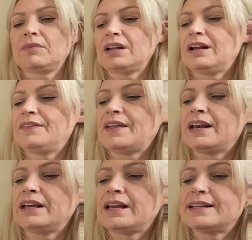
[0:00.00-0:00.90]
and
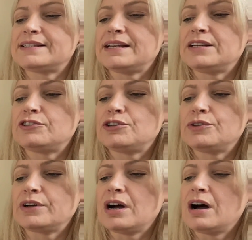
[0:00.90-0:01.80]
then it gets
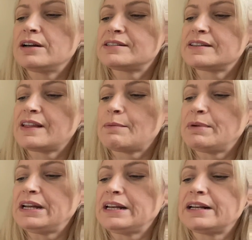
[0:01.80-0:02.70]
into the cards and their
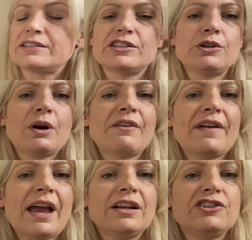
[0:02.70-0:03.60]
meanings. So you
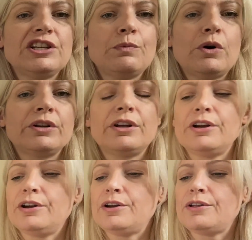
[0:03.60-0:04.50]
have Energy 1,
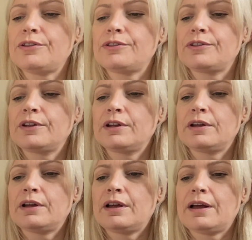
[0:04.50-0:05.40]
Earth,
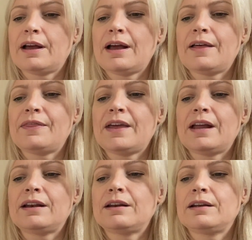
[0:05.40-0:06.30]
and
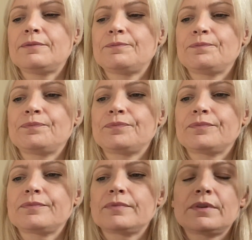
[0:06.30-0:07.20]
then
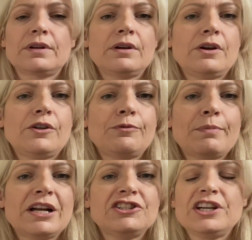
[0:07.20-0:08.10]
Earth
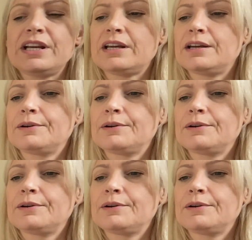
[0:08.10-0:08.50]
Magic,